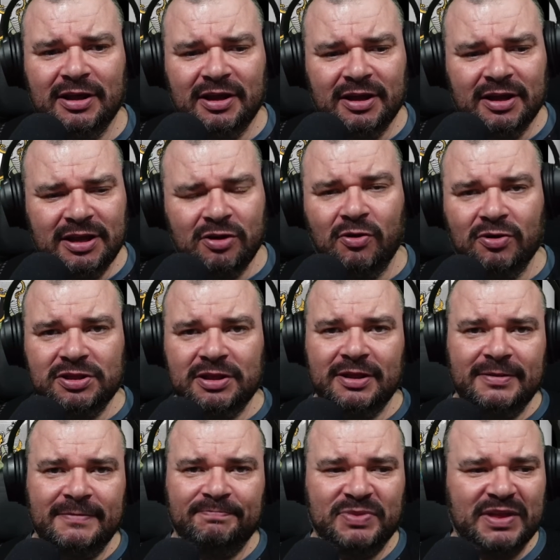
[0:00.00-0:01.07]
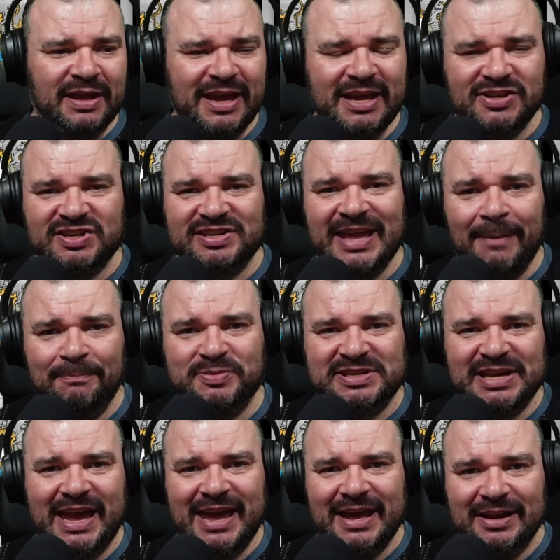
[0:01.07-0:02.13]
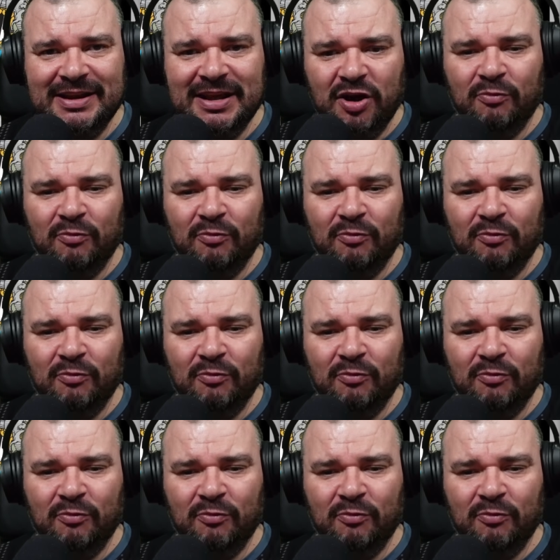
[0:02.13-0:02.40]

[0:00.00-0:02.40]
You know, he steps in